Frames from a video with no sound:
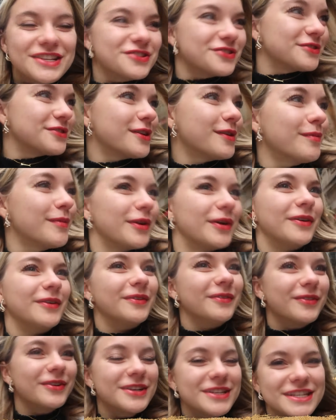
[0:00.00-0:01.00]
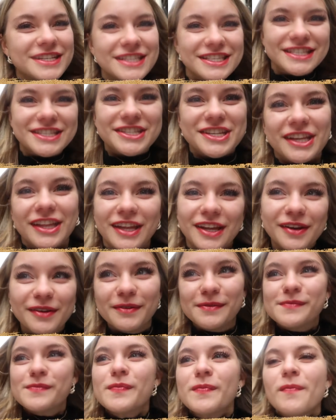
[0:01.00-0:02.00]
Central Terminal. We're just chilling,
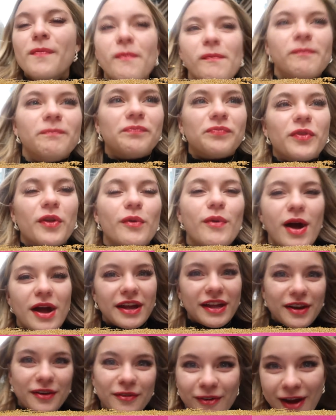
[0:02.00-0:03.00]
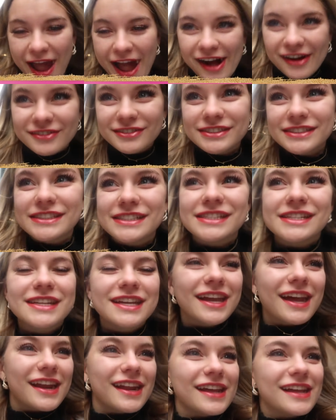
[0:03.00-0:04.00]
walking around.
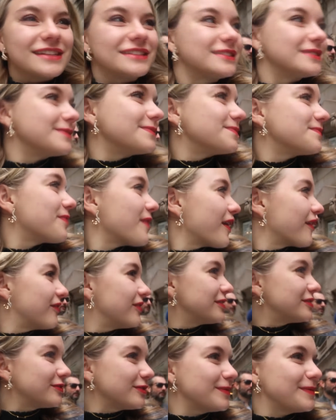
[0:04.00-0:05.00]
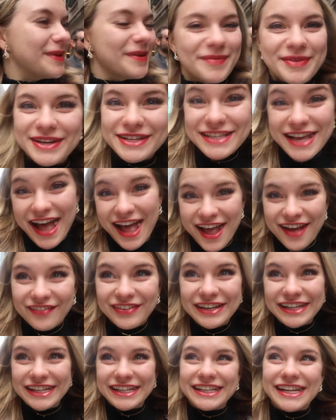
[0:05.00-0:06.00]
Gonna get some breakfast for me because I
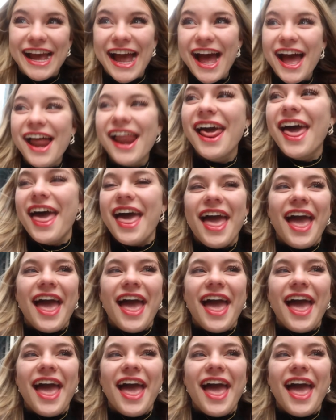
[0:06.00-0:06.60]
haven't eaten yet.